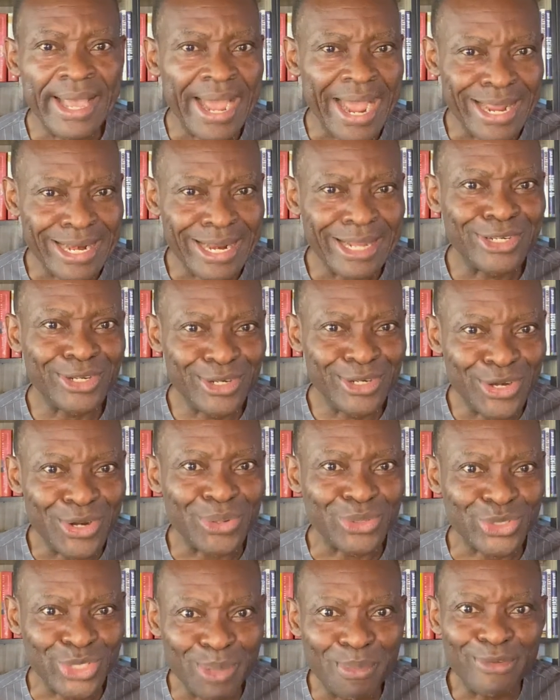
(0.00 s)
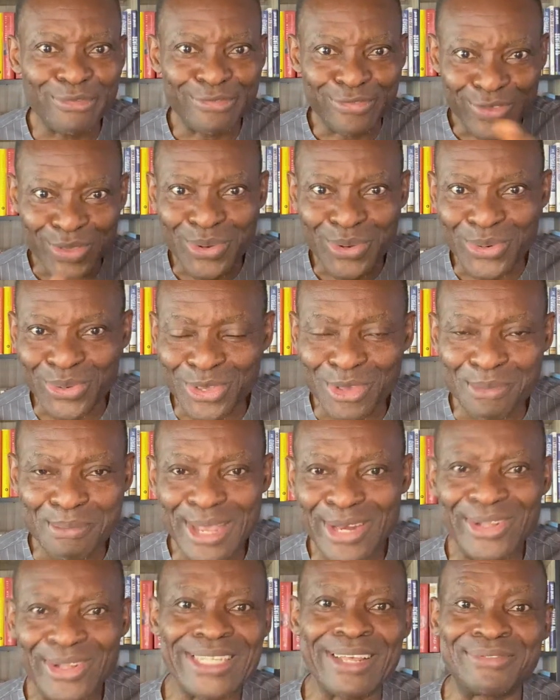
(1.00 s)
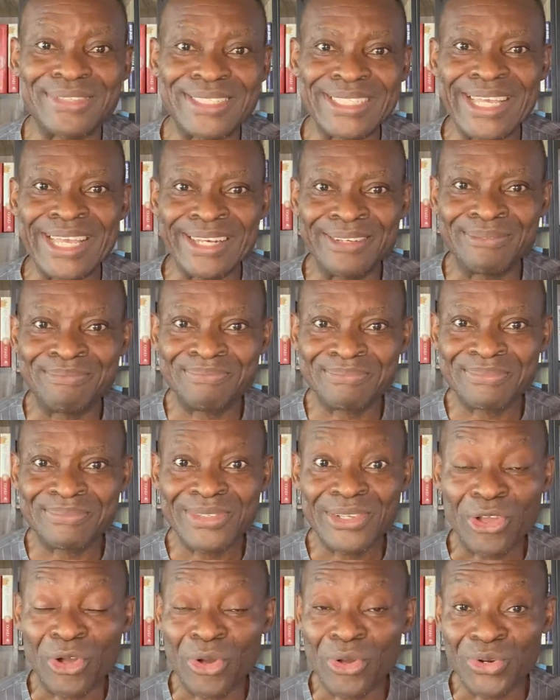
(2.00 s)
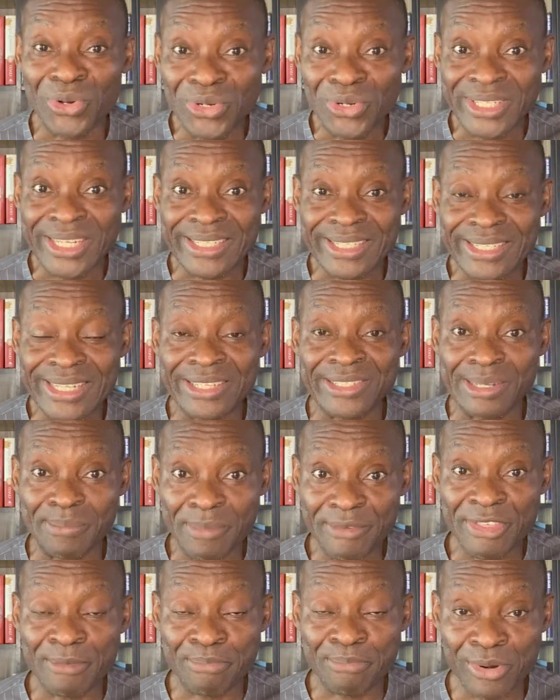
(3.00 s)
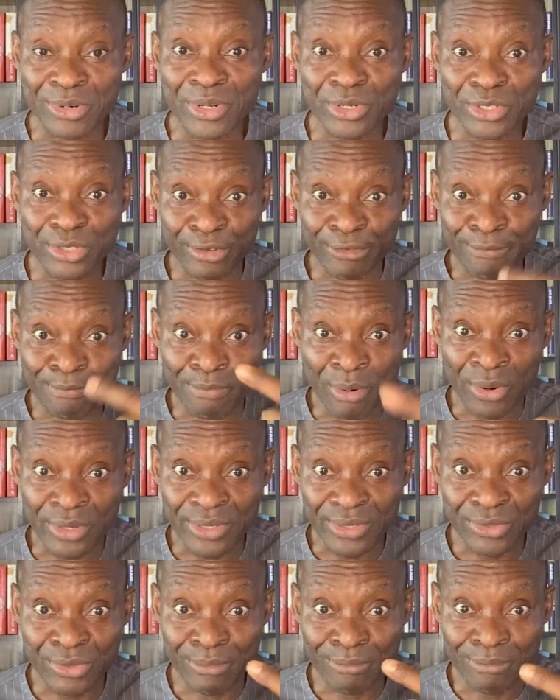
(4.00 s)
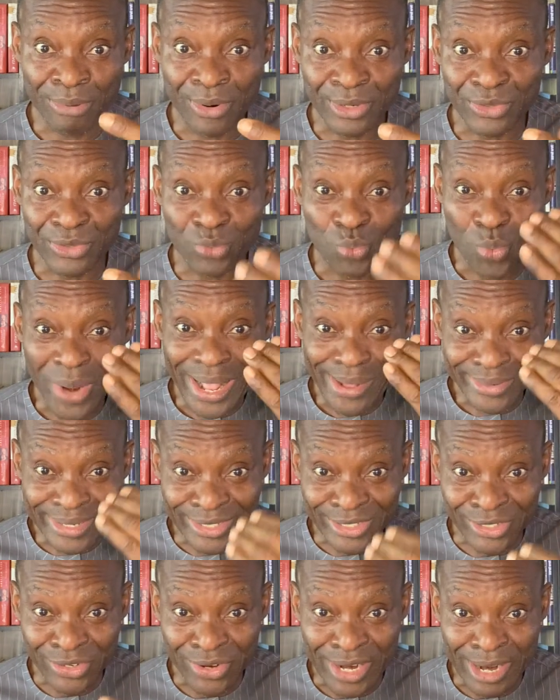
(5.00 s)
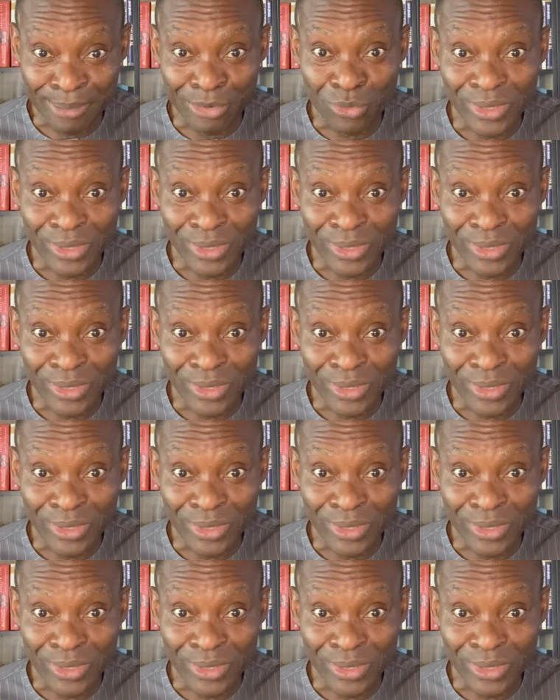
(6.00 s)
And I don't know, some of you may not have seen or noticed that some of the products you bought well described.